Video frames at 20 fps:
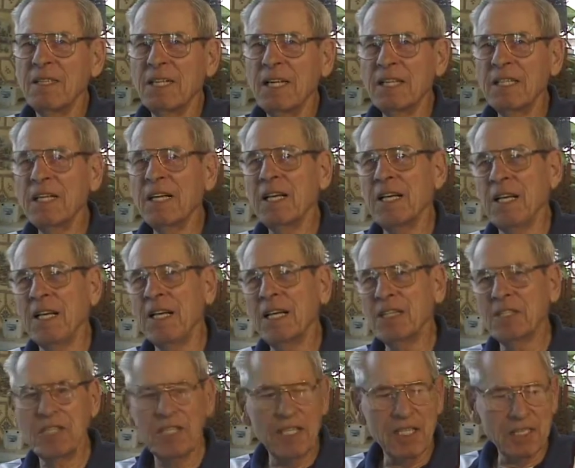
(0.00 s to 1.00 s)
I got a lot
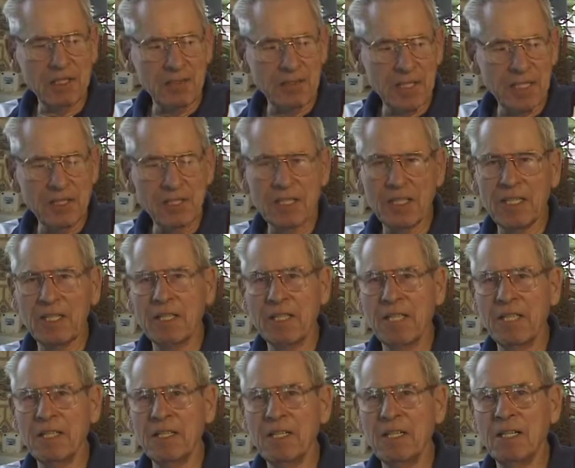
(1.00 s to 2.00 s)
of satisfaction out
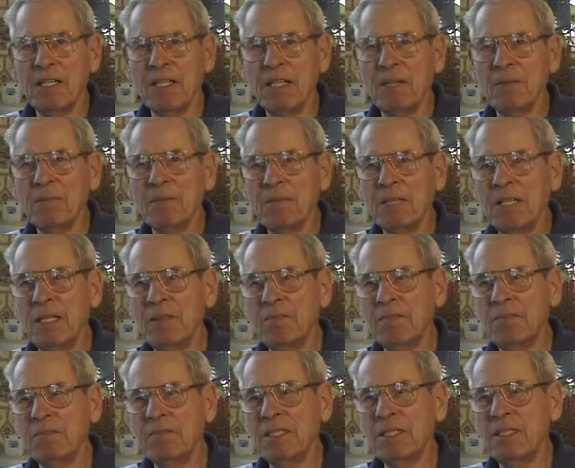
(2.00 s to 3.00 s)
of that. Yeah, I
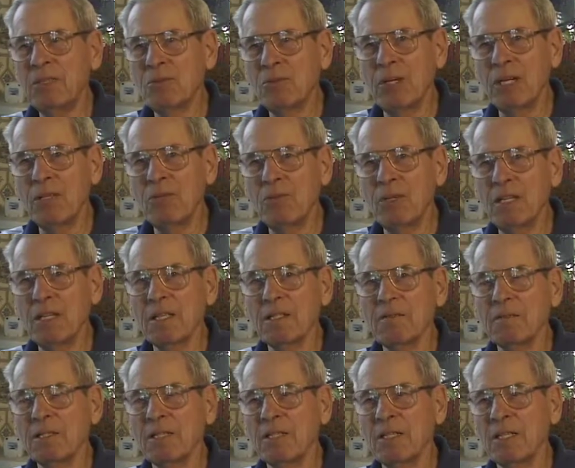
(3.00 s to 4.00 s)
did quite well
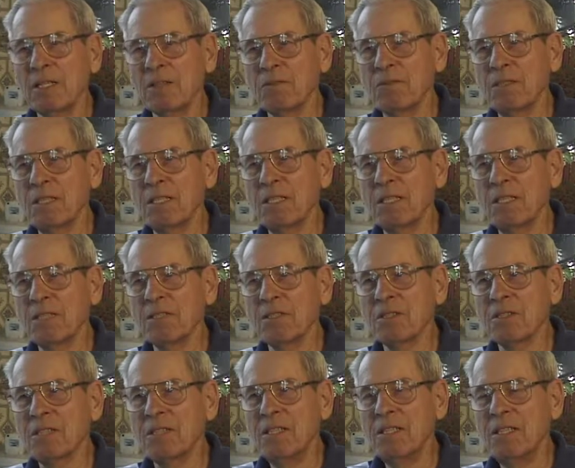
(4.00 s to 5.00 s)
in photography. I
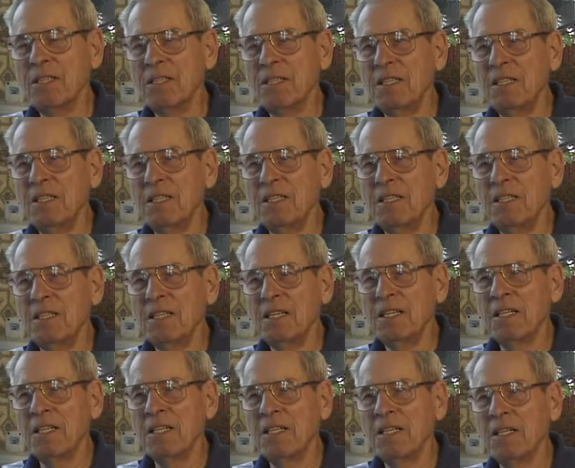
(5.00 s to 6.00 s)

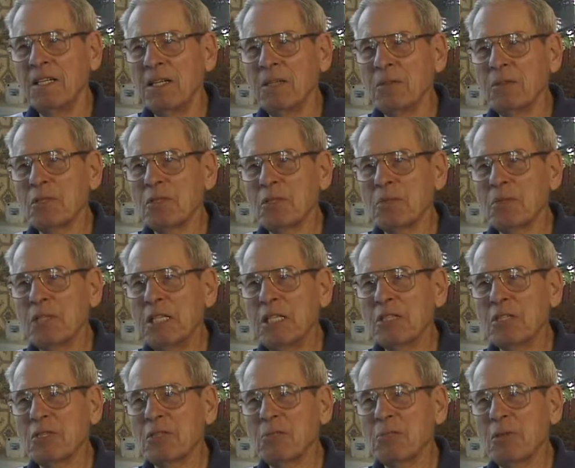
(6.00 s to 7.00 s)
was a
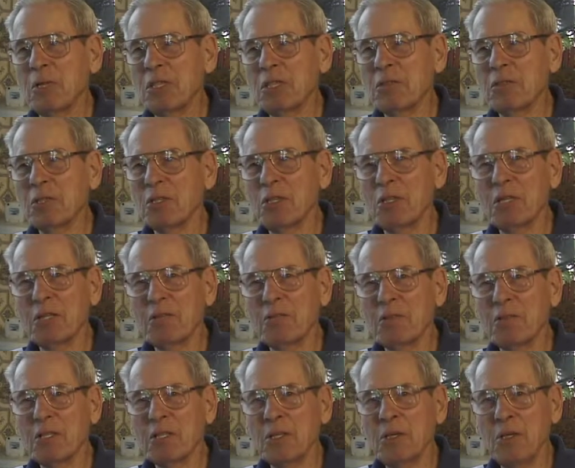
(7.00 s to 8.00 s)
main sports
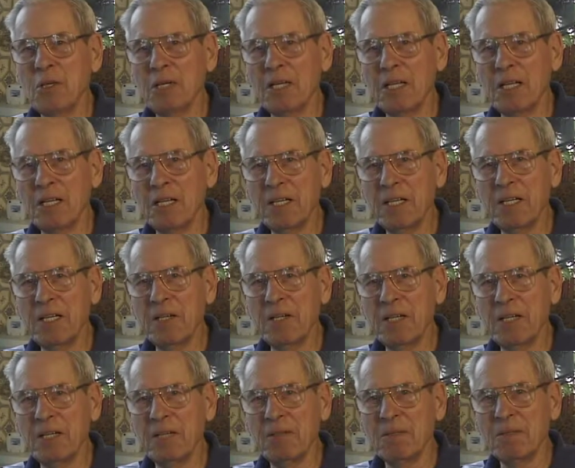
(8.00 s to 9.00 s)
photographer in the whole LA
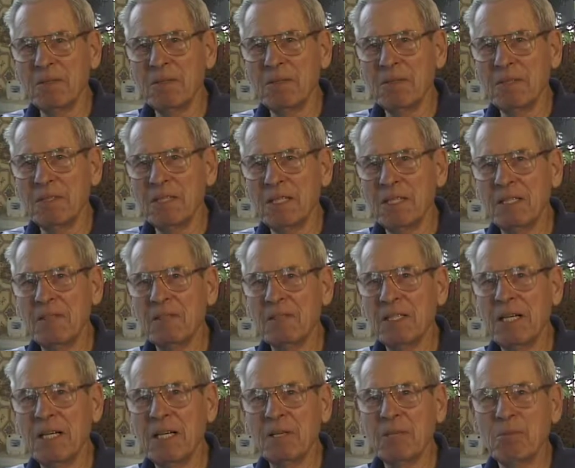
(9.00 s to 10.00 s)
area. I
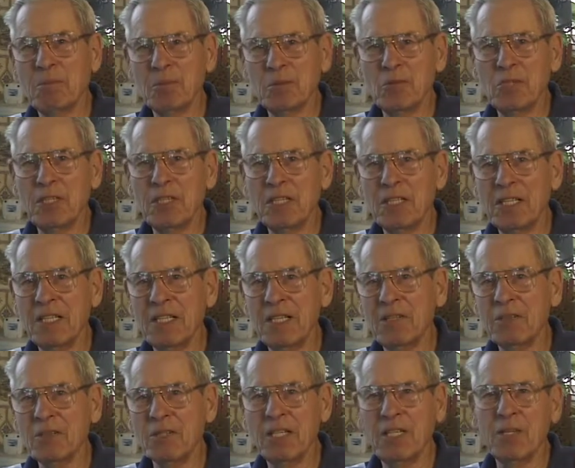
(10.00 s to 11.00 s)
had most of the
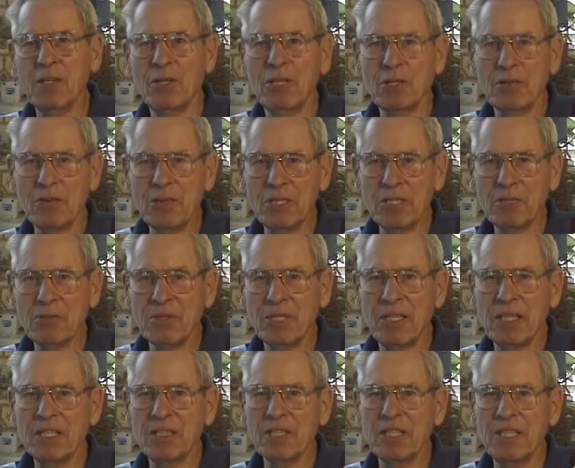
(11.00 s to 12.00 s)
accounts. I had all the
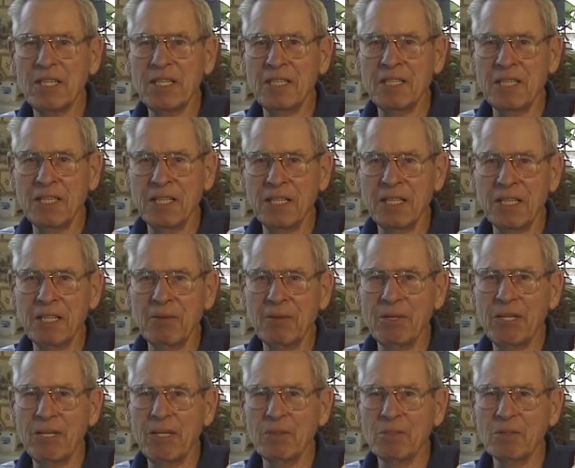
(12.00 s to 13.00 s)
racetracks, and I had the LA
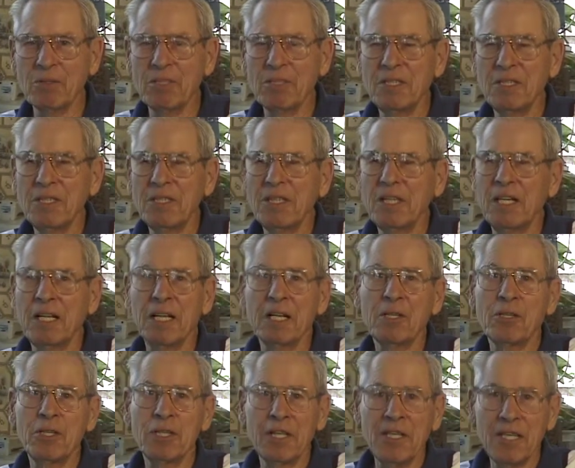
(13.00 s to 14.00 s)
Rams, and I
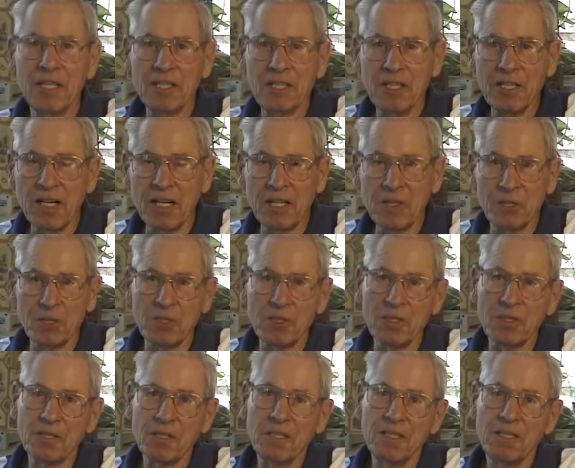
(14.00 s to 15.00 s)
could have had the Dodgers.